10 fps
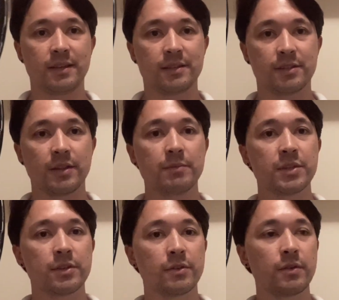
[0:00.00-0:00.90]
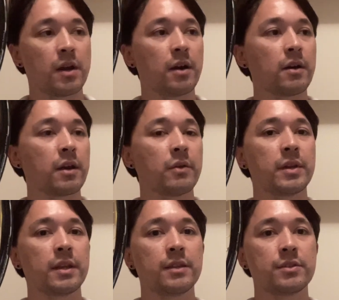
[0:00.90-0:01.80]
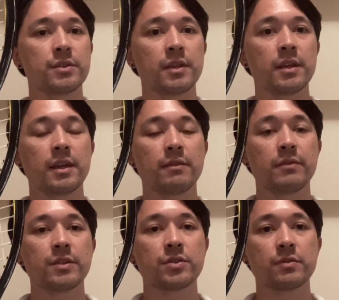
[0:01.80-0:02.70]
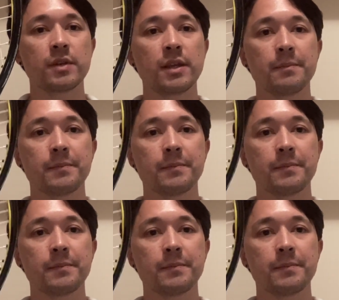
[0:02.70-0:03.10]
So them two are going into the inventory,